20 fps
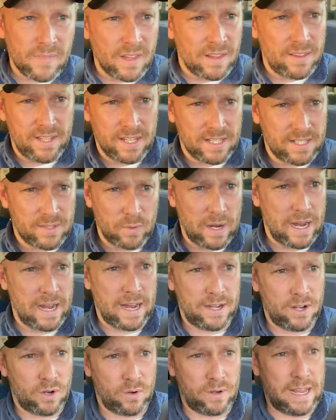This way
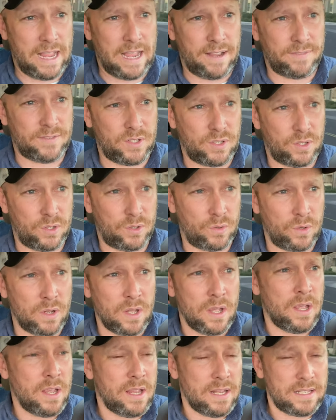I don't have to
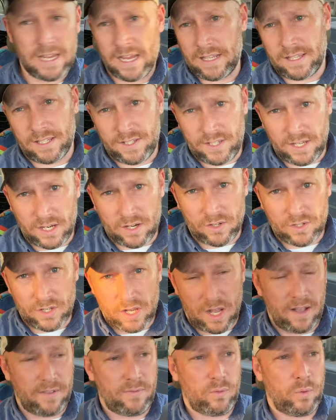take the stickers
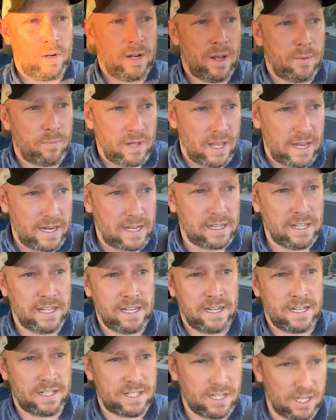off when I'm like
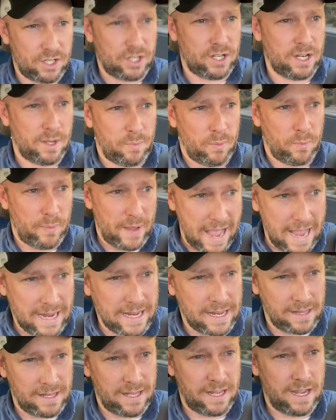cleaning and touching up and
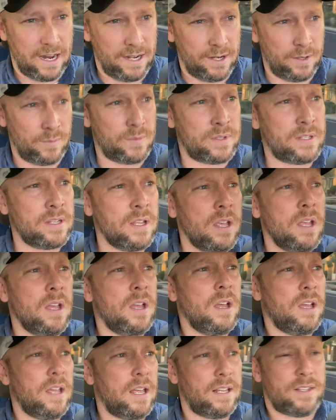packing the items.
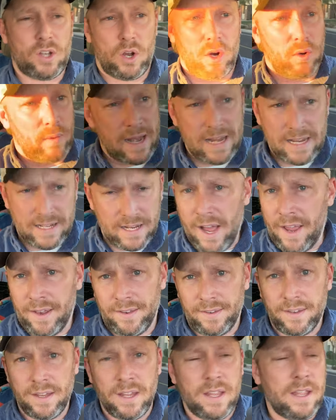It's already
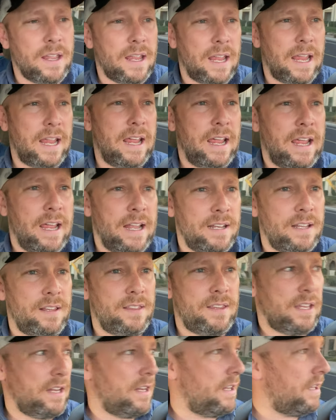done, and
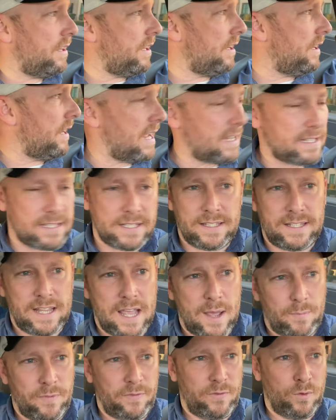then the next
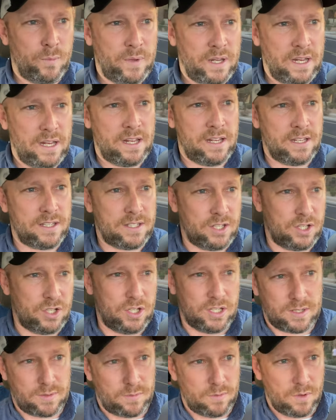step for me is to
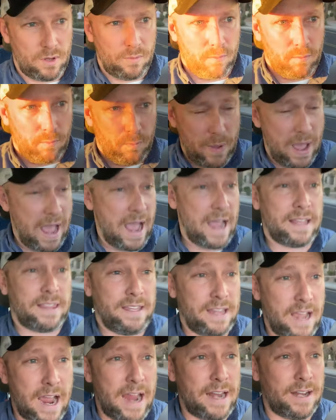just pack
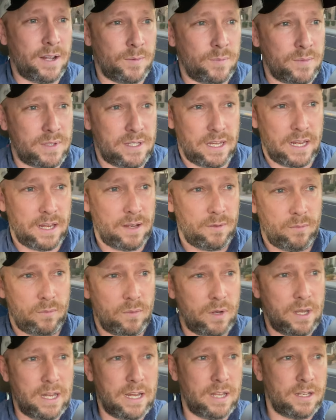the items
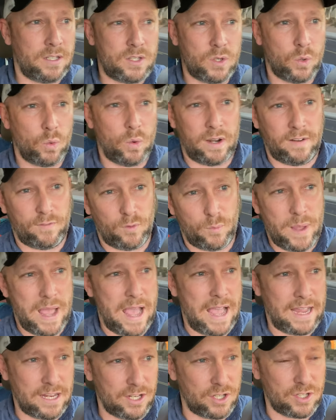into whatever
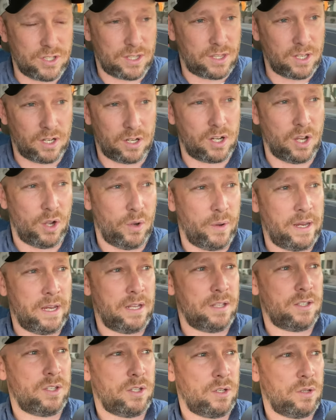package that they're going
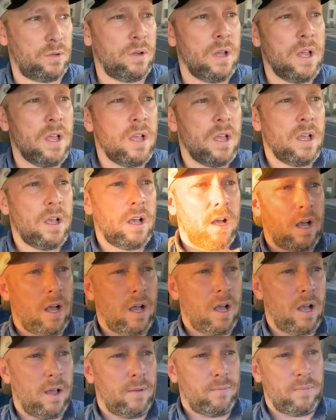into.
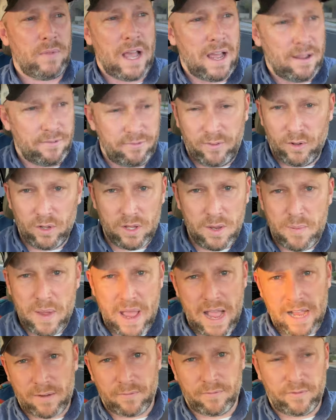Not fully
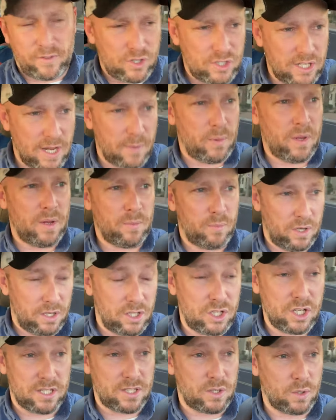pack them for shipping,
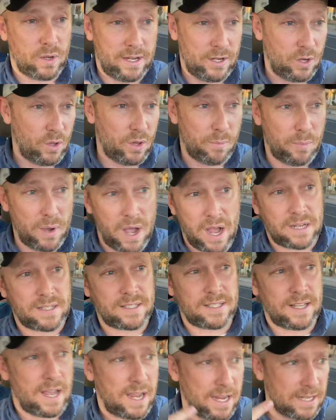but just so I know the box
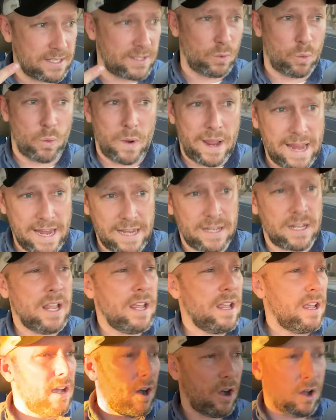size, the weight,
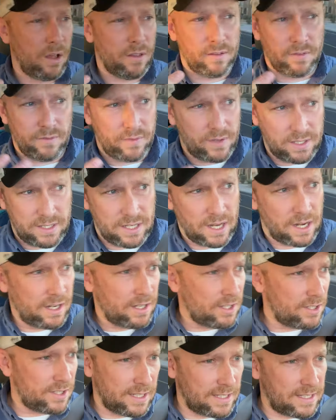all of the
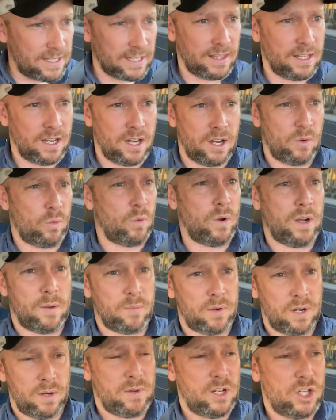dunnage that's in there, and what I'm
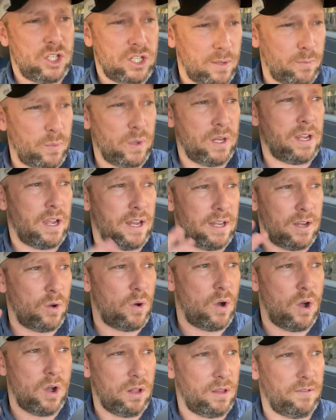going to be shipping. I know
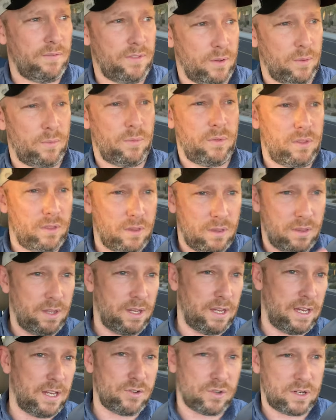all of the
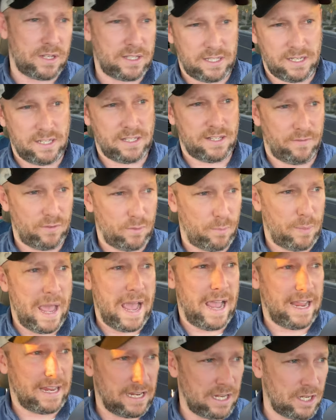the intricacies of the
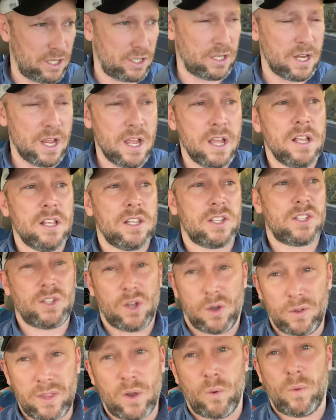package
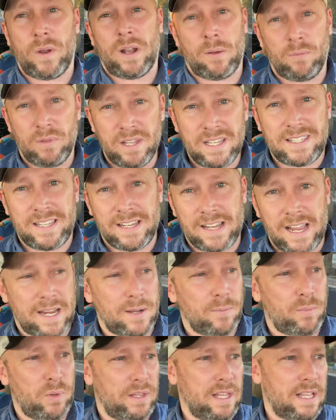so that when I'm listing, I
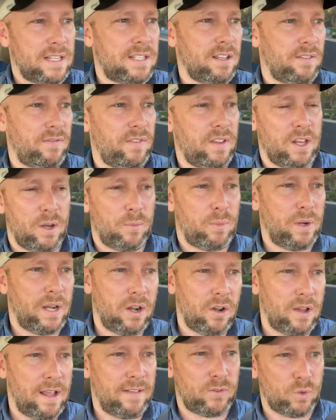can put that stuff in there. But I
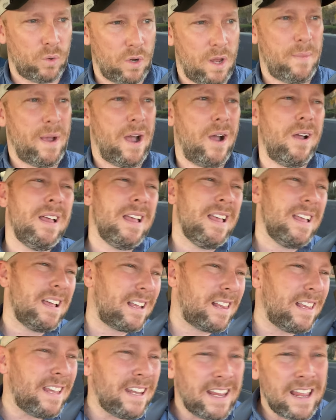don't have to worry about
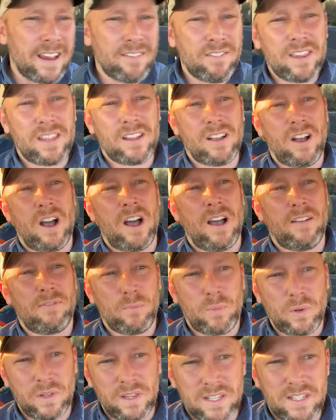cleaning everything off
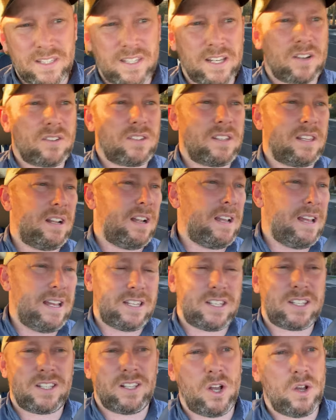and putting the stickers in there.
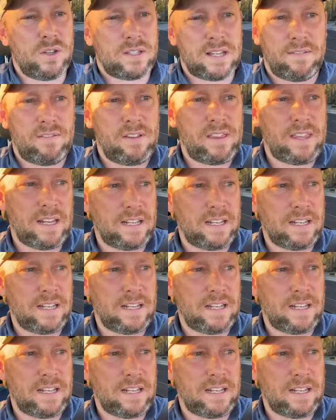It slows everything